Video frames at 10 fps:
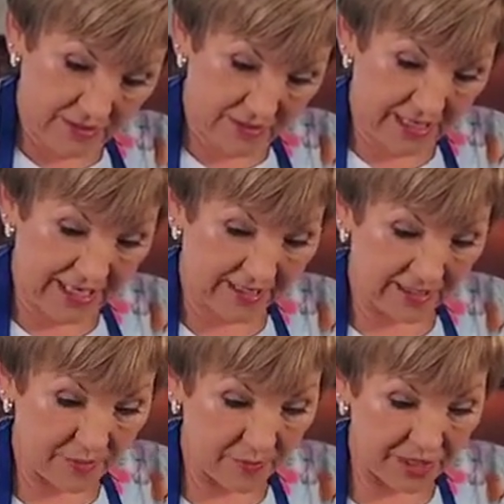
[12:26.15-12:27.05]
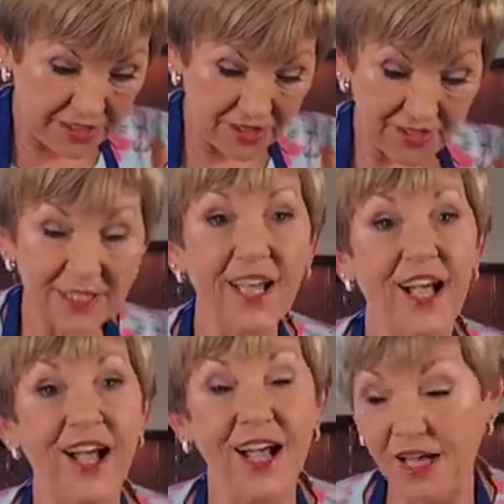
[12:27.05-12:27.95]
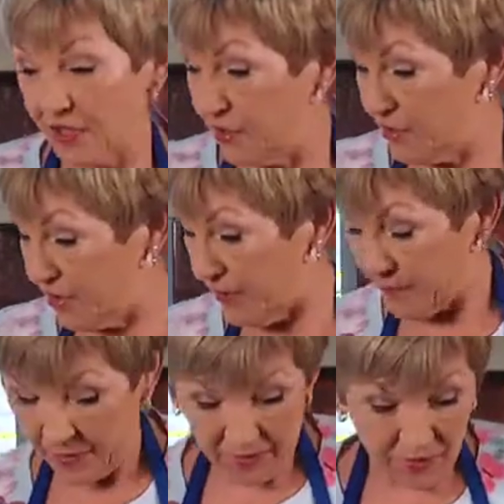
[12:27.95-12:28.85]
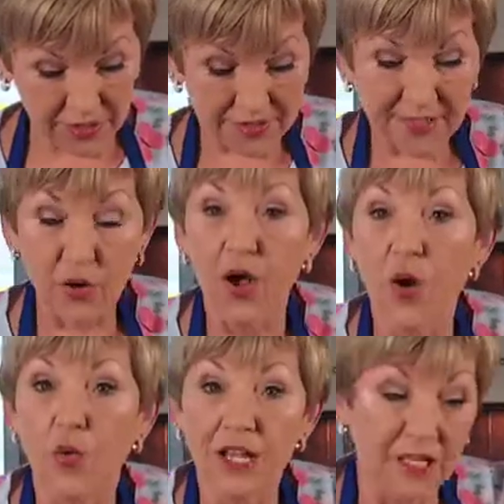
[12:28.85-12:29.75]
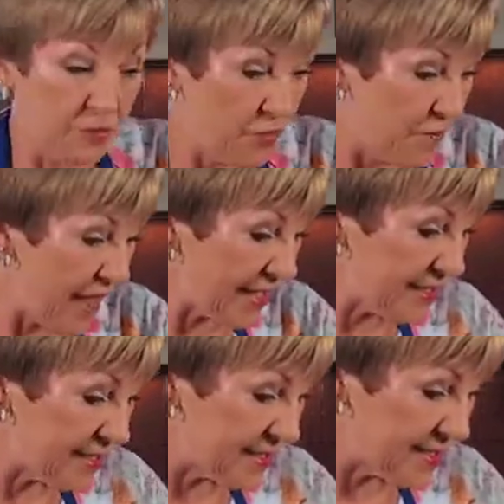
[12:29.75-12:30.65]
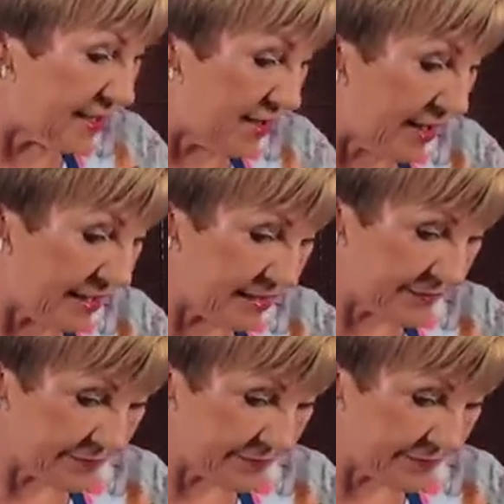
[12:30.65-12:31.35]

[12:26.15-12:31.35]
then peaches are good. All right, so we're going to move that to the side.